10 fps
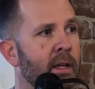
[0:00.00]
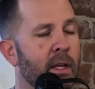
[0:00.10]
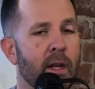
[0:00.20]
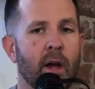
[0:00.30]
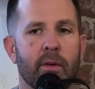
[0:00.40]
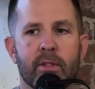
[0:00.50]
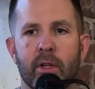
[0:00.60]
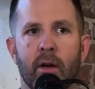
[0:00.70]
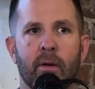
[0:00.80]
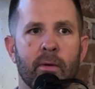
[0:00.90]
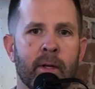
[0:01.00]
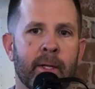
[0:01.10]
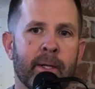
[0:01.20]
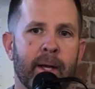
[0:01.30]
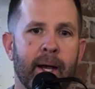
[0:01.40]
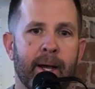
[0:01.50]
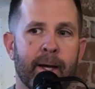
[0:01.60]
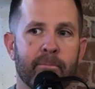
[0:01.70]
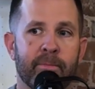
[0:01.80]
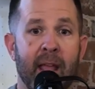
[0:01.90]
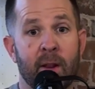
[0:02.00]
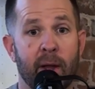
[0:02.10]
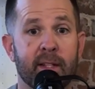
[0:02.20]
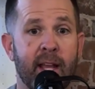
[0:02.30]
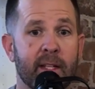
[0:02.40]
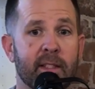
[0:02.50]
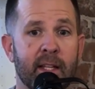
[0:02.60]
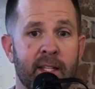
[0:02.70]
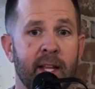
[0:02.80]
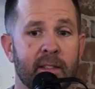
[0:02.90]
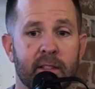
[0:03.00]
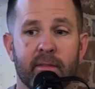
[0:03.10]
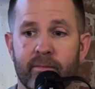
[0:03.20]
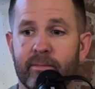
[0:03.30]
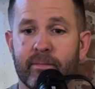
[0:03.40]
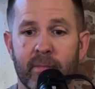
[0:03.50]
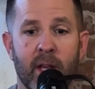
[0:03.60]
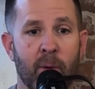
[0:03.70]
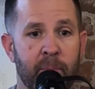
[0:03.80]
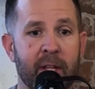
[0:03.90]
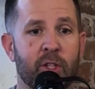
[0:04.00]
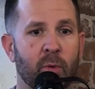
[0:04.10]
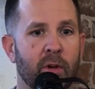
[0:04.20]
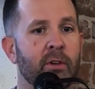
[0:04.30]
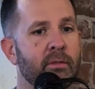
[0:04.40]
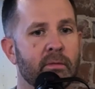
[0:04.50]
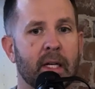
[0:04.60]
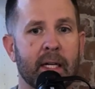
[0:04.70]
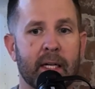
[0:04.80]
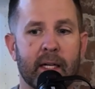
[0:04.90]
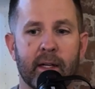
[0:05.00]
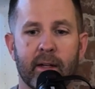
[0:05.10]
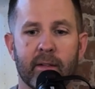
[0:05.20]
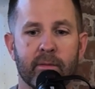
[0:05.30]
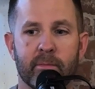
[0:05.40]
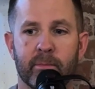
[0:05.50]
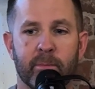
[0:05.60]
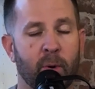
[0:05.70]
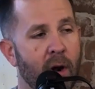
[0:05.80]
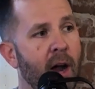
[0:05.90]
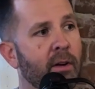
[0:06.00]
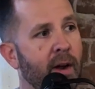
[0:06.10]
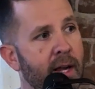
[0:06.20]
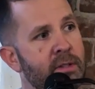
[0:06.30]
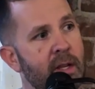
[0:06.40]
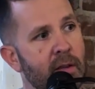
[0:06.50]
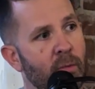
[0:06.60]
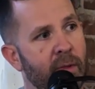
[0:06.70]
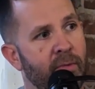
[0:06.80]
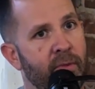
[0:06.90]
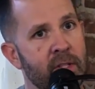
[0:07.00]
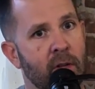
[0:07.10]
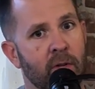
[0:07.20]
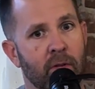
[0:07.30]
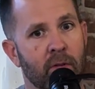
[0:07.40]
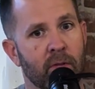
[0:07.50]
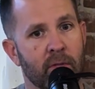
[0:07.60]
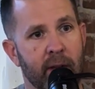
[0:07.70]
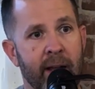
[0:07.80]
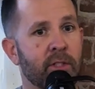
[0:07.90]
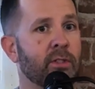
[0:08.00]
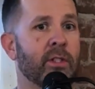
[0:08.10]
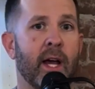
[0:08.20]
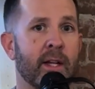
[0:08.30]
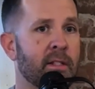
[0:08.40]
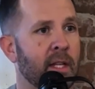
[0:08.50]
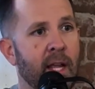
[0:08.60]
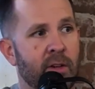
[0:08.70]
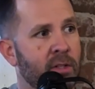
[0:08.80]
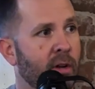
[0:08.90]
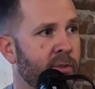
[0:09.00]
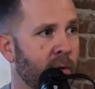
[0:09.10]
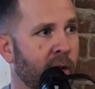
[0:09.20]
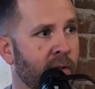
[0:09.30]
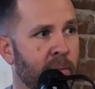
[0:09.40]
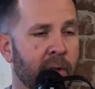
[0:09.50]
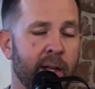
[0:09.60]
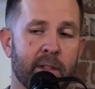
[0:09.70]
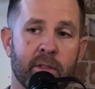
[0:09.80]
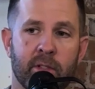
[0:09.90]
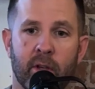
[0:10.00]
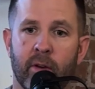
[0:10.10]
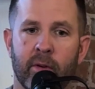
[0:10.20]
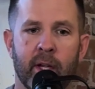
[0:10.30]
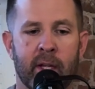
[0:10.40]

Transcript: And so anyway, it takes habitual progress with physical exercise to get yourself to a healthy place. And so